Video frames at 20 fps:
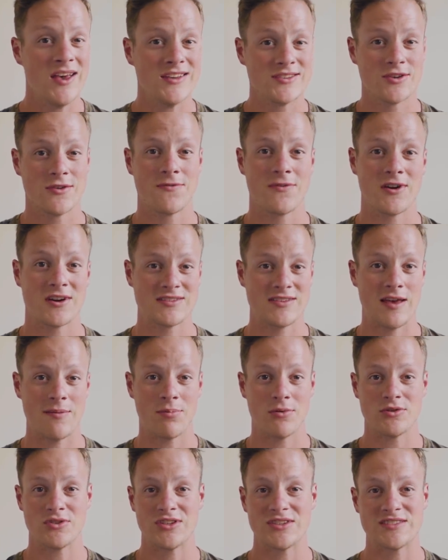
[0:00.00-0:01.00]
So, for
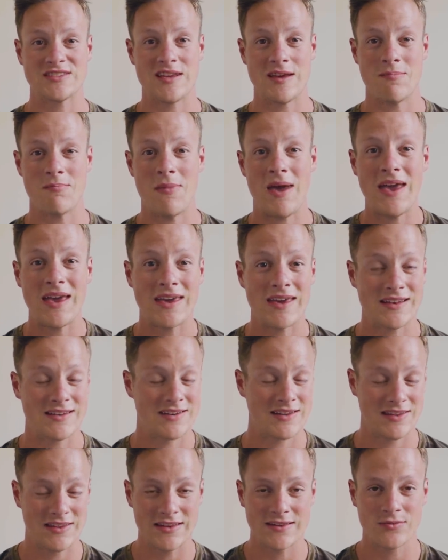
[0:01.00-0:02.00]
example, just to make it
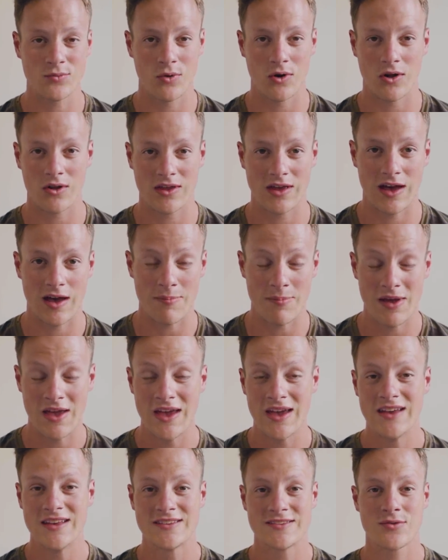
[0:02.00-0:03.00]
to this World Cup,
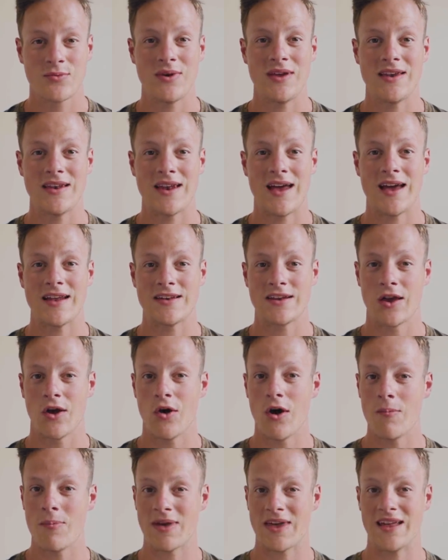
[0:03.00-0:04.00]
Sweden had to
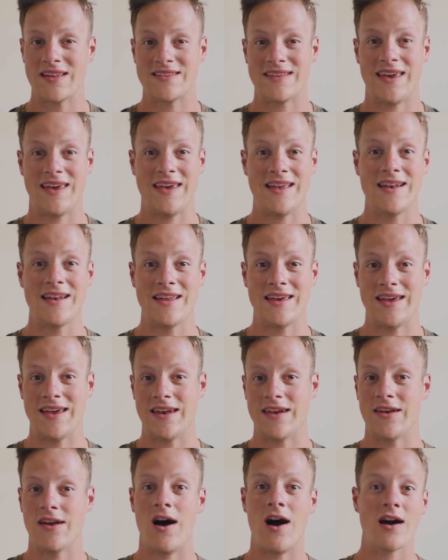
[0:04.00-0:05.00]
go up against Italy
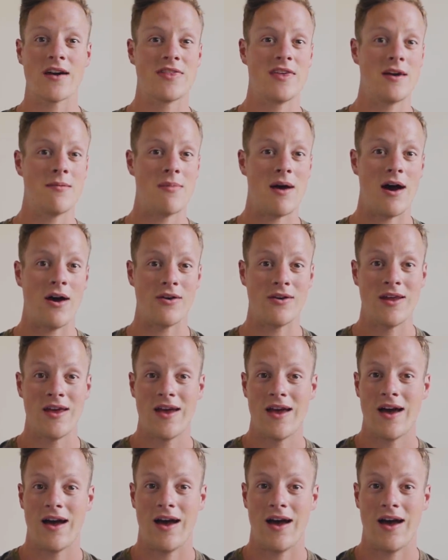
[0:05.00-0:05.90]
and knock them out.